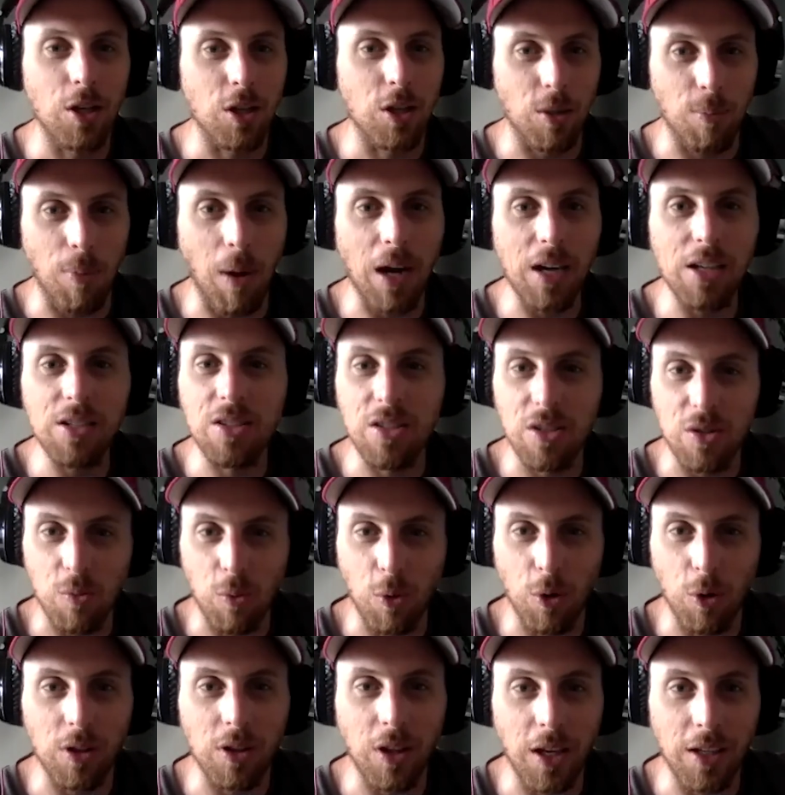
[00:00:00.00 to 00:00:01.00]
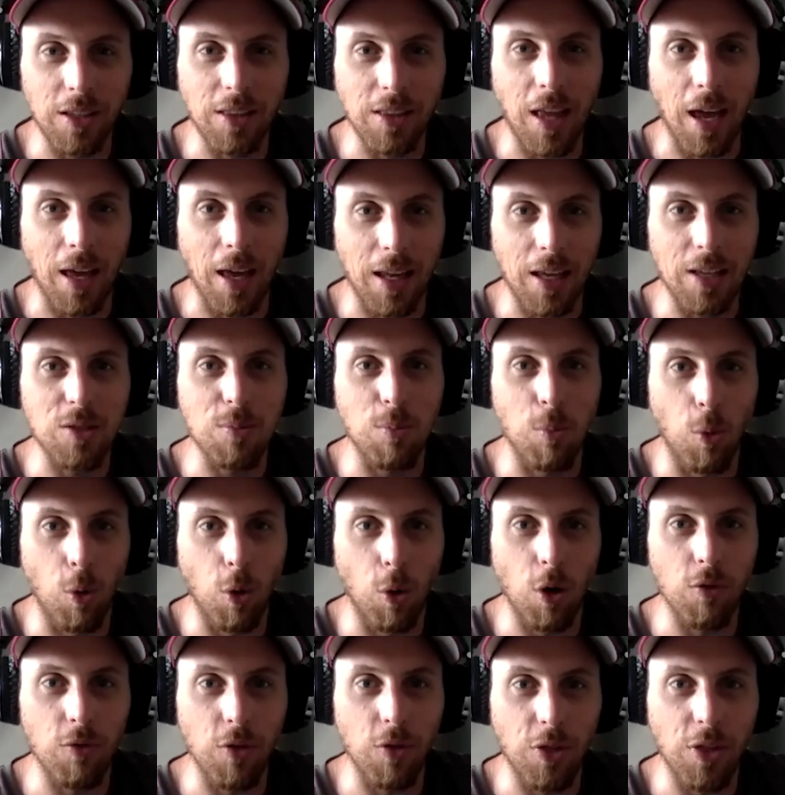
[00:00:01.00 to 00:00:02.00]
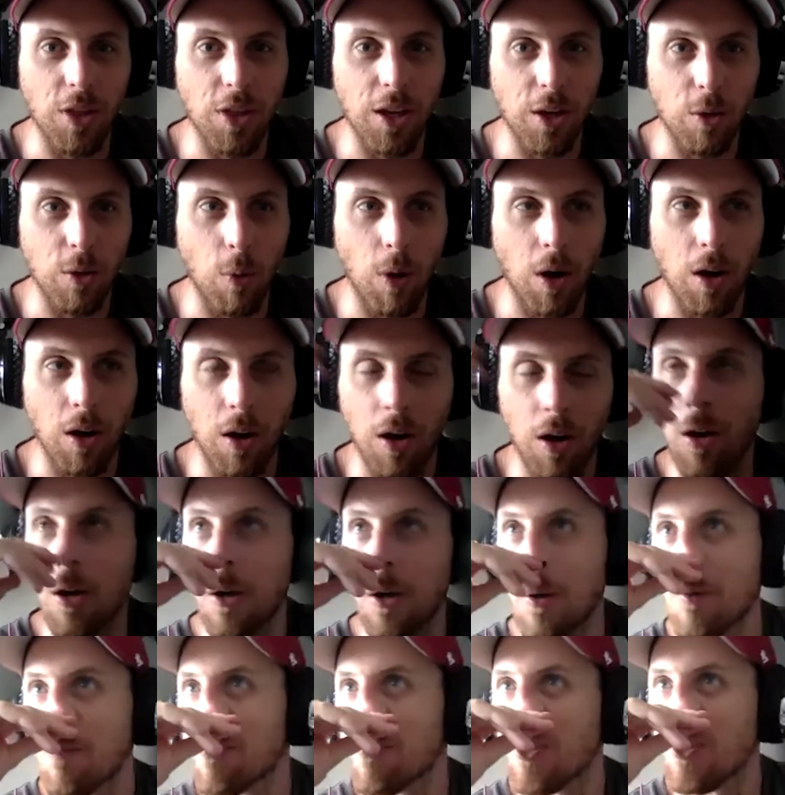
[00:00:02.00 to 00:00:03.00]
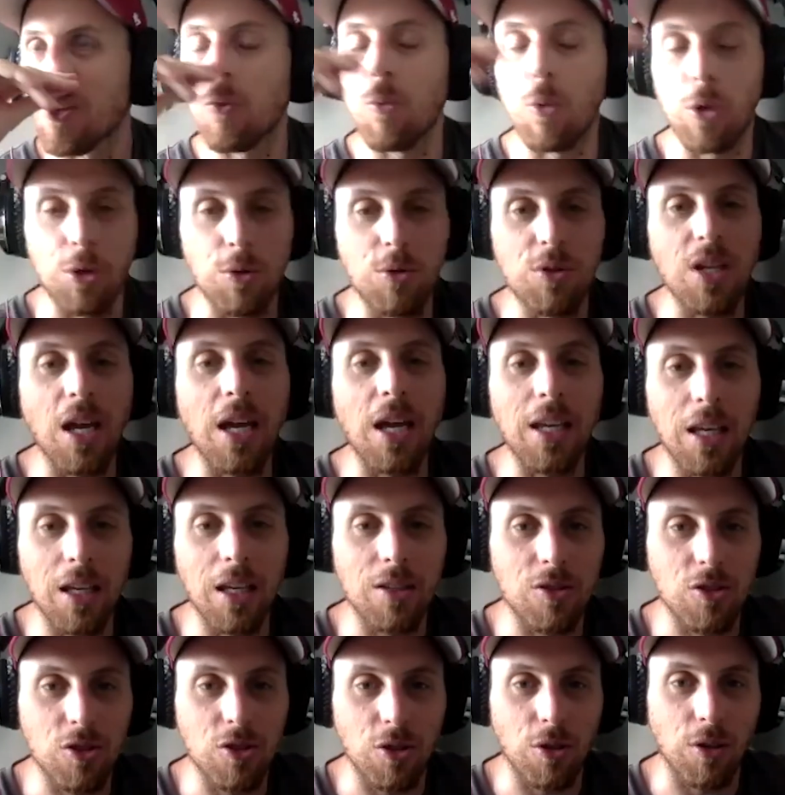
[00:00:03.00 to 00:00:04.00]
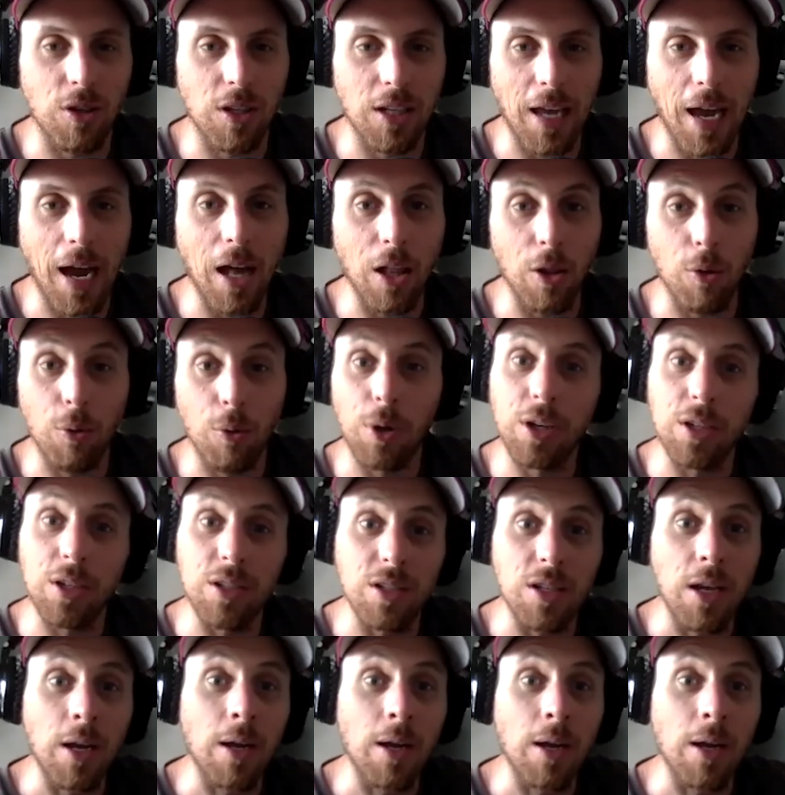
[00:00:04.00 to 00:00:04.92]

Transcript: The body doesn't work like that. It's more of a thing where when you take in certain calories